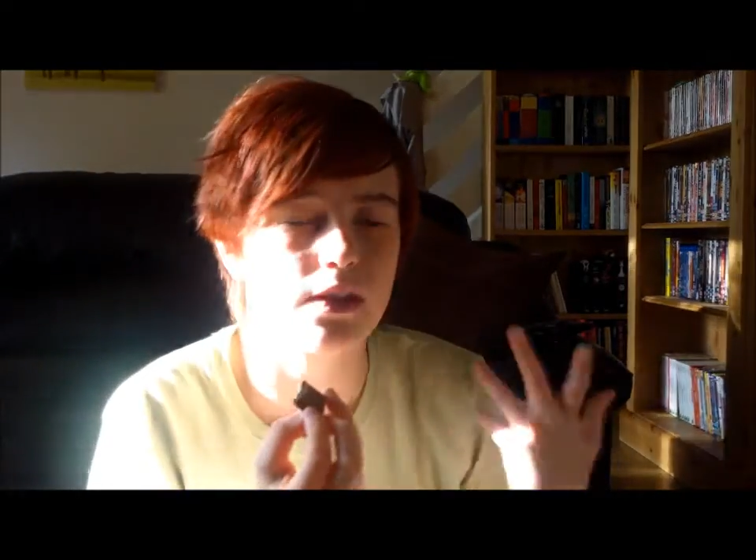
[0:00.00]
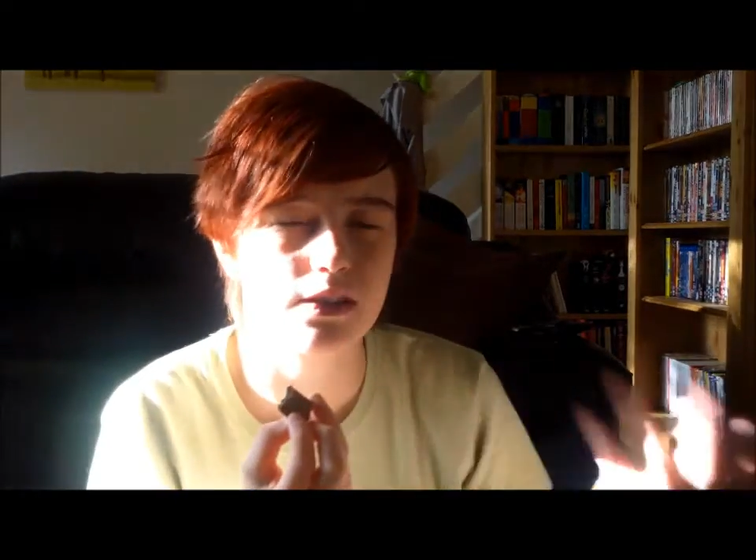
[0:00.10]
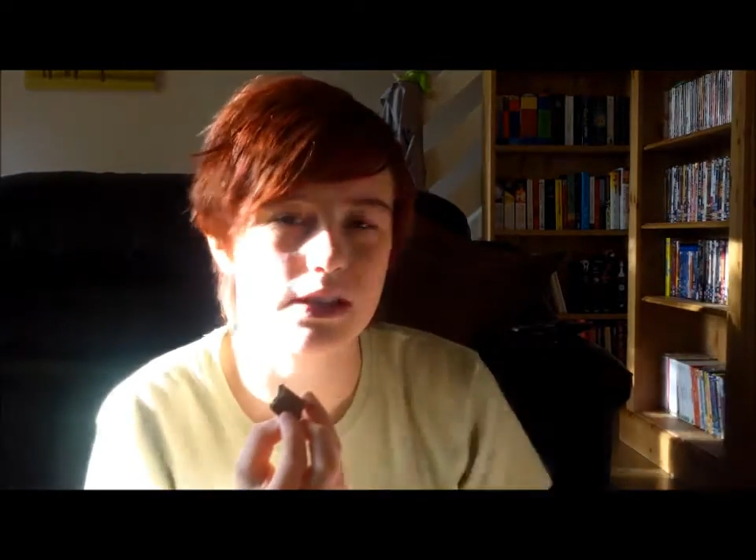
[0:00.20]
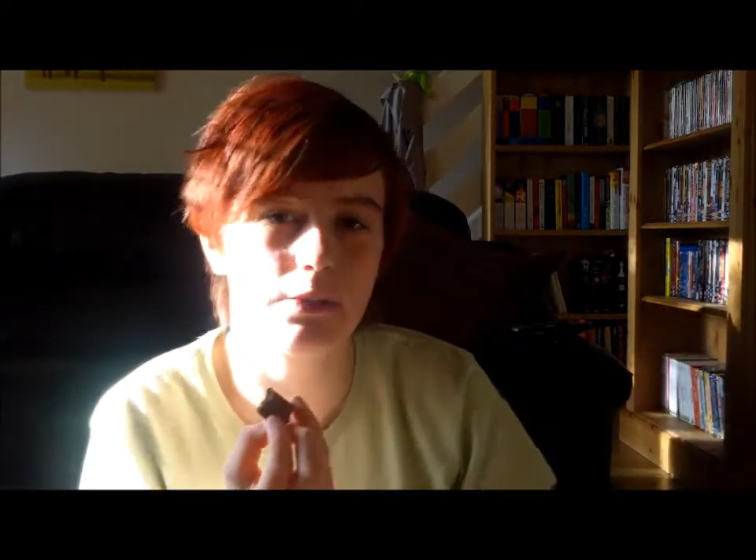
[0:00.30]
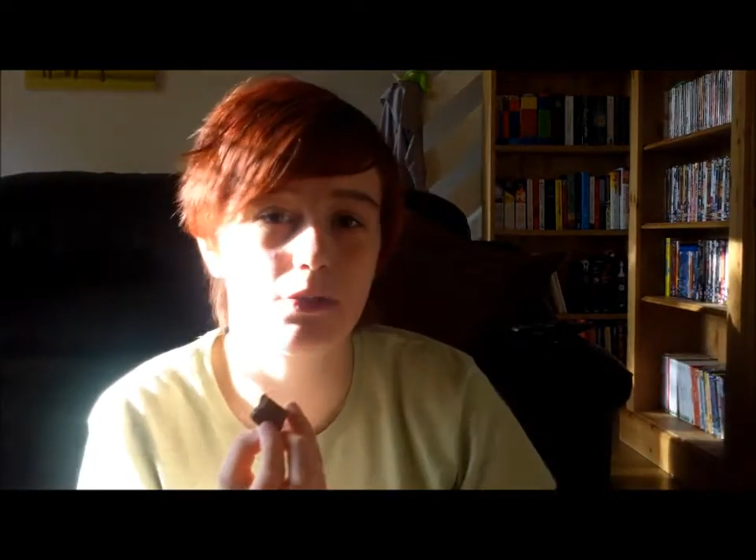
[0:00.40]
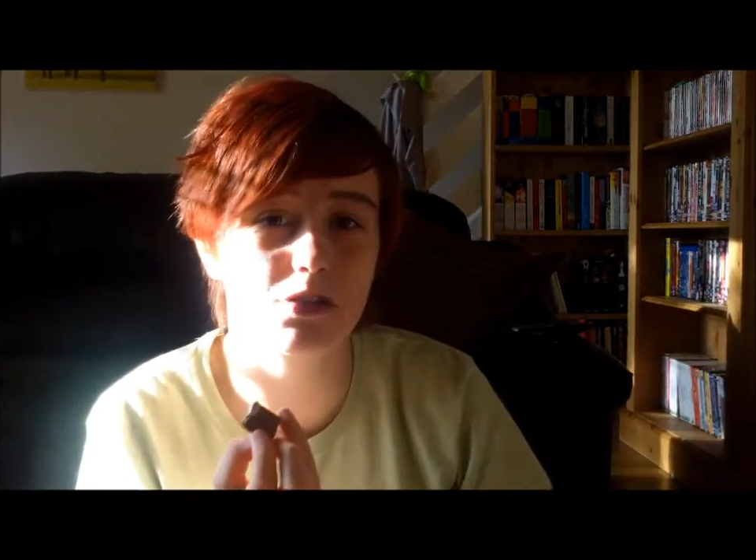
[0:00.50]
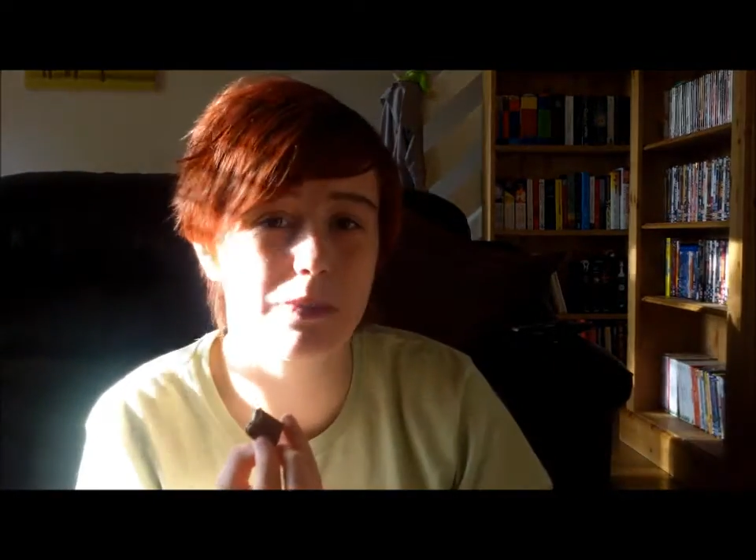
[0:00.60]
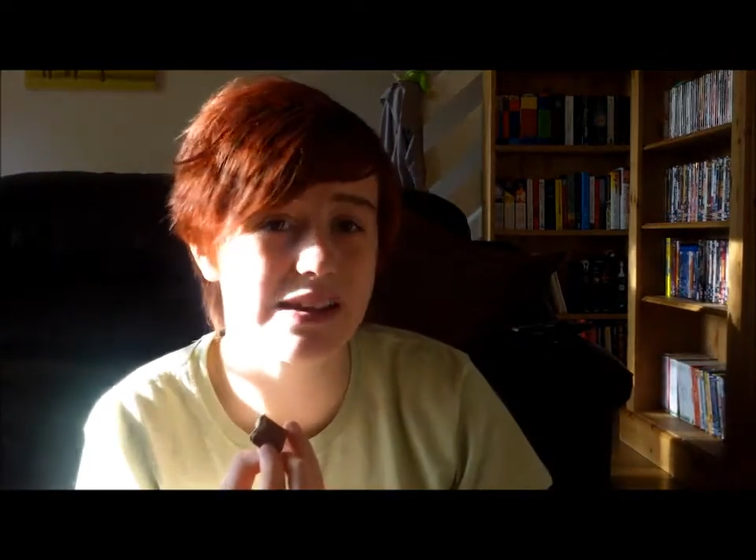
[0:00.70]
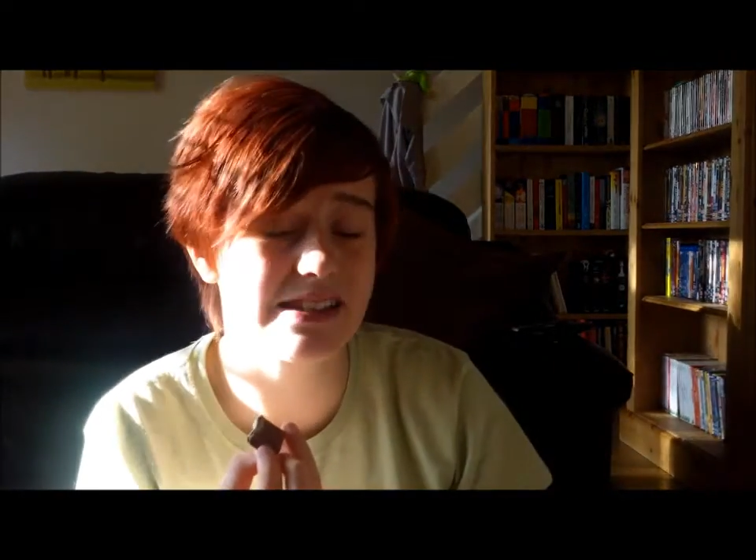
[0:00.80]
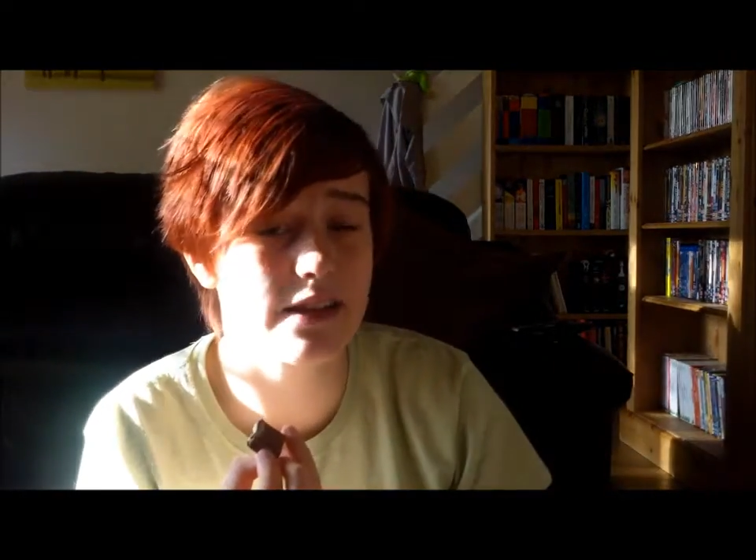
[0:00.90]
slightly more
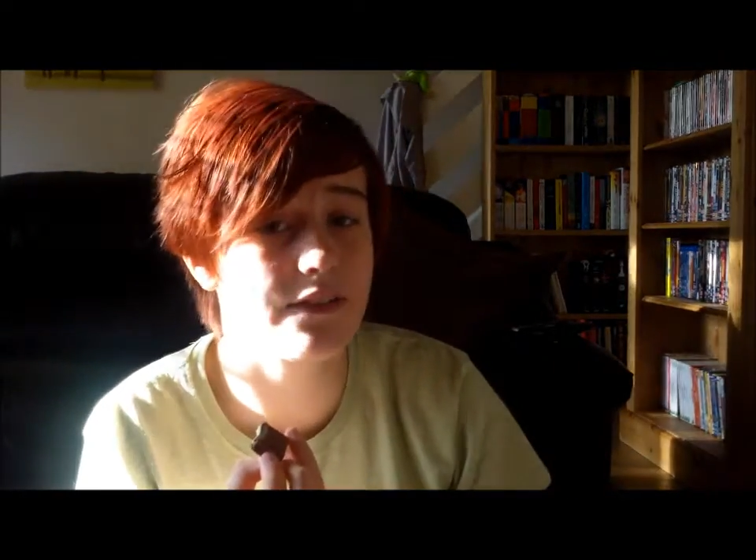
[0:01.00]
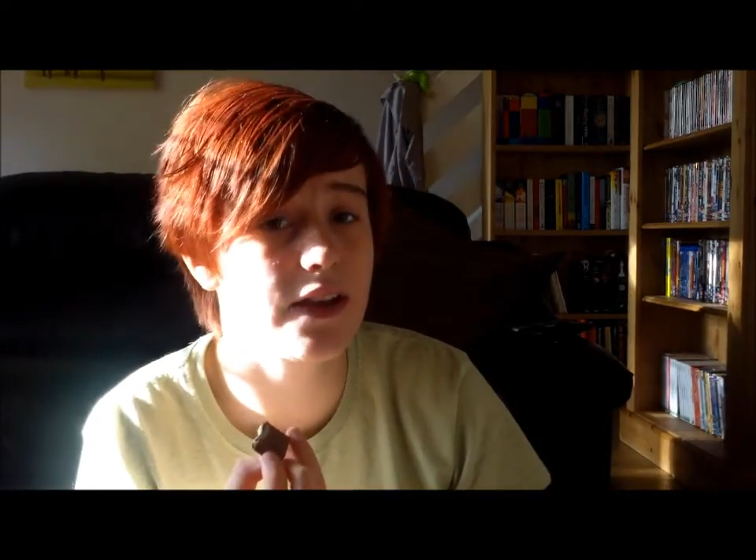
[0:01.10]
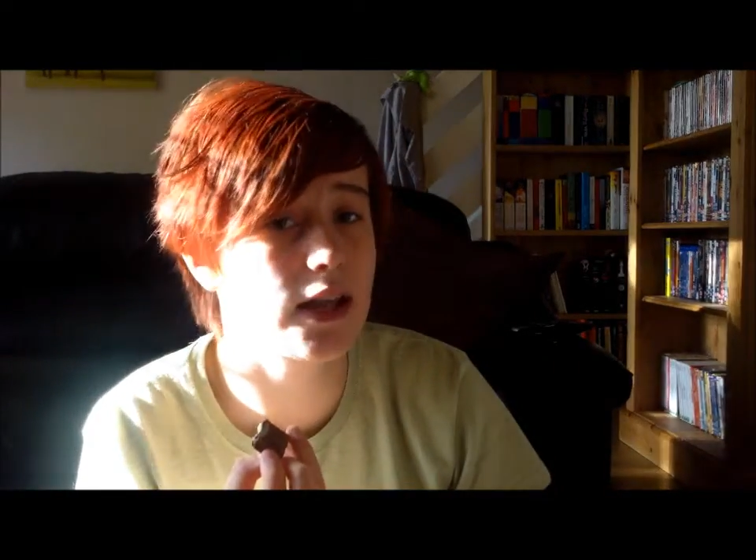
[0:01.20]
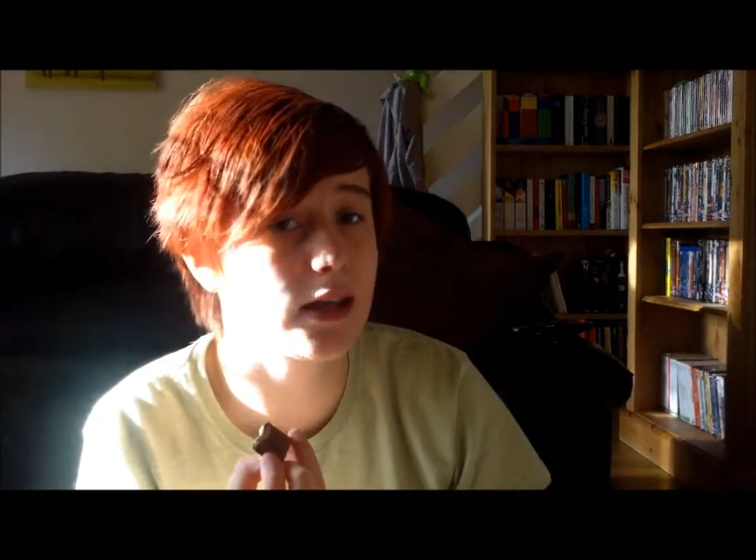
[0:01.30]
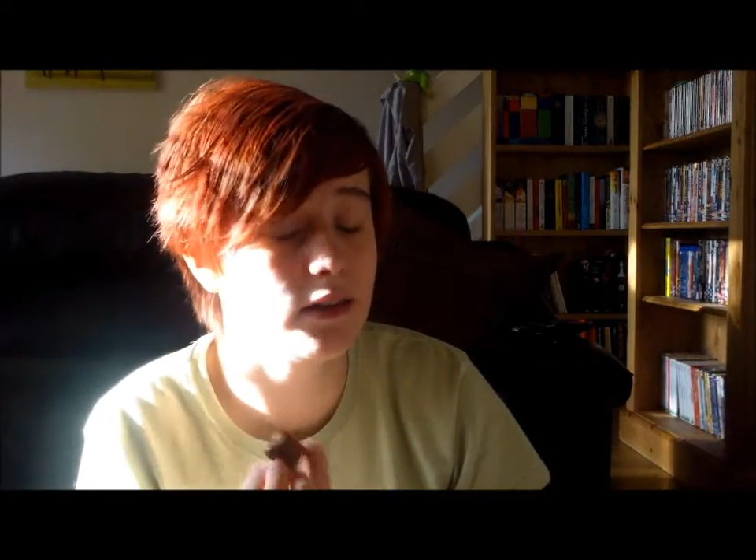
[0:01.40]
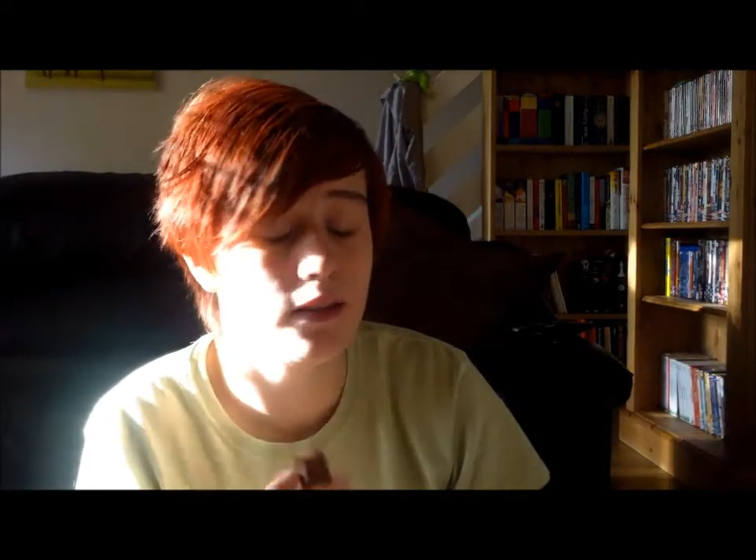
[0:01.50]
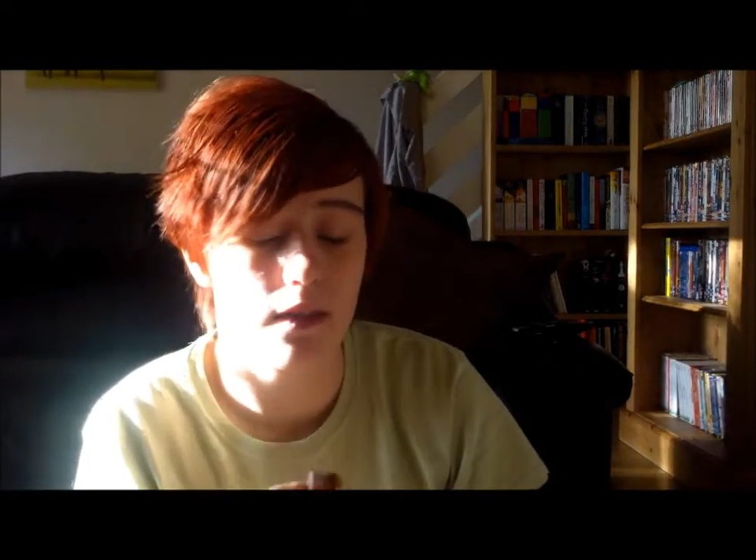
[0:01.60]
spicier feeling.